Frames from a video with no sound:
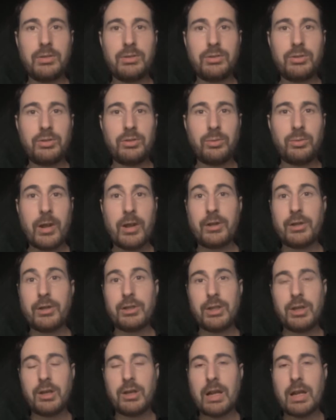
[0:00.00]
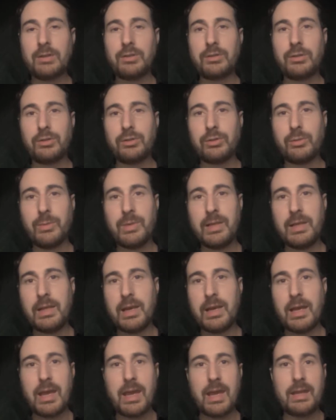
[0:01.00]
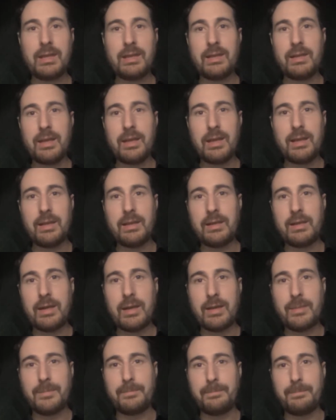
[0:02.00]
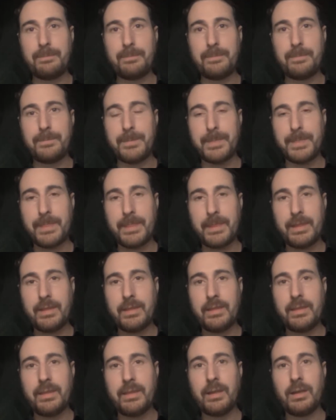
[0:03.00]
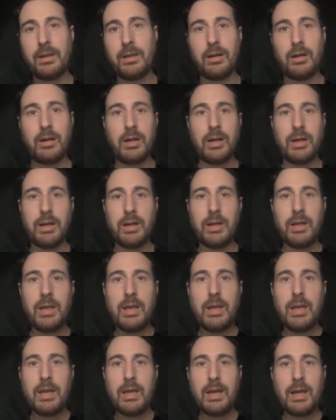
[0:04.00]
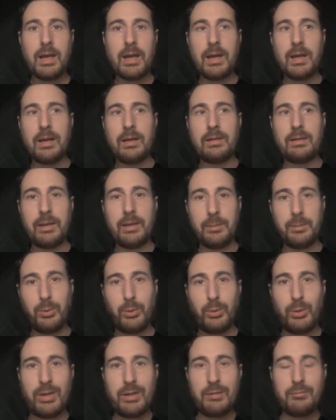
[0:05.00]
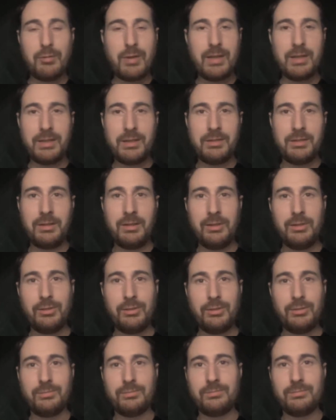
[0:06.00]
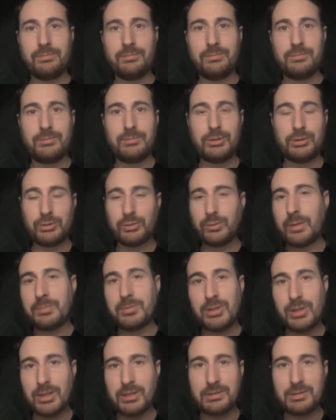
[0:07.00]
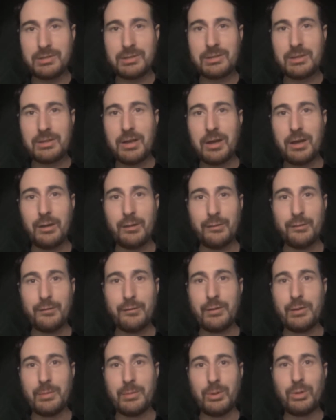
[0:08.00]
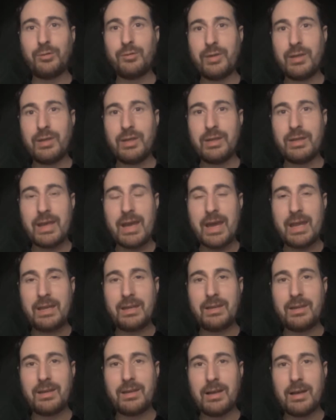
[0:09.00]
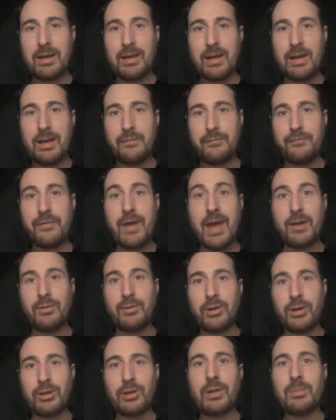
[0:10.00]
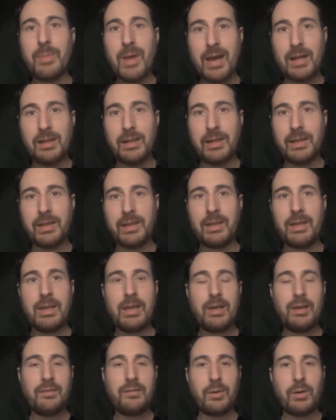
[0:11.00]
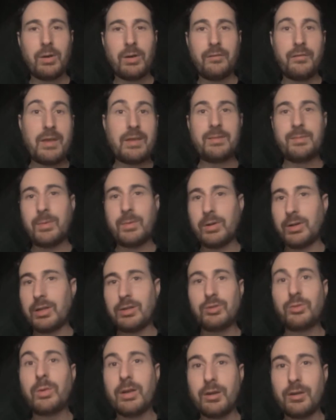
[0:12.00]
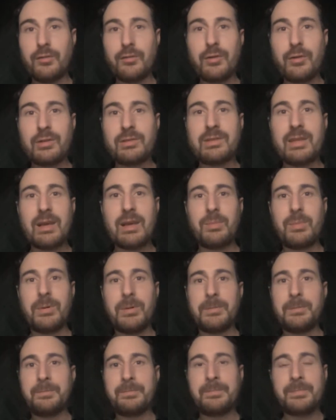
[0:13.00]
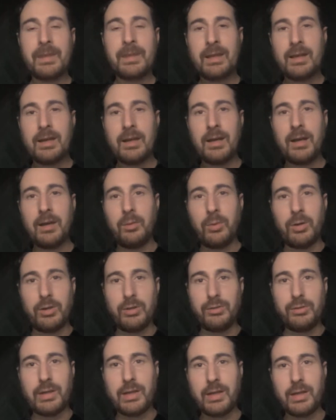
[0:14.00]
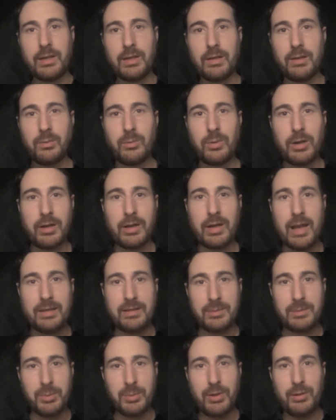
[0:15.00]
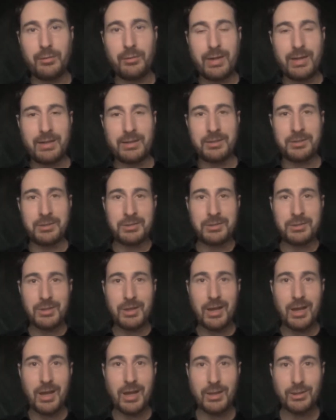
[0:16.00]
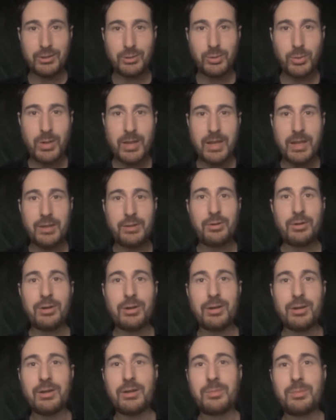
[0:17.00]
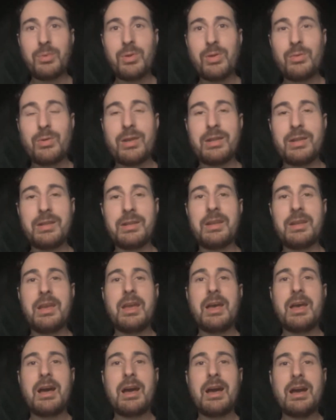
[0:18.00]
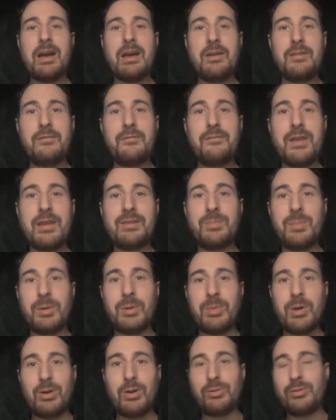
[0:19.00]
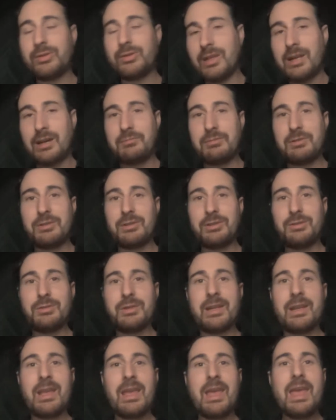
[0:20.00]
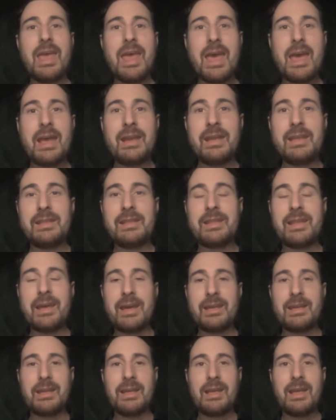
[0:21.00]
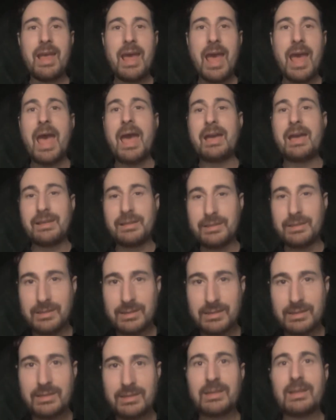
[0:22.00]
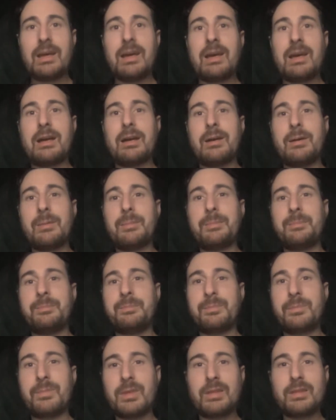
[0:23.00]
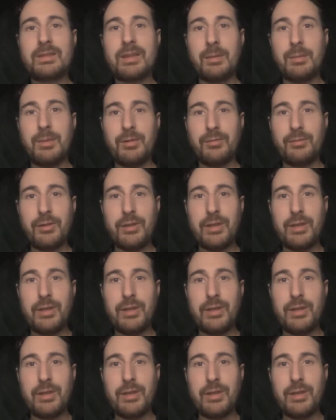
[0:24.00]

to where to share it on social media, and there are like pre-written little descriptions of the movie that I've found are compelling for Facebook and Twitter, for example, where it has a pre-written tweet or a pre-written Facebook post that obviously you can edit that has some of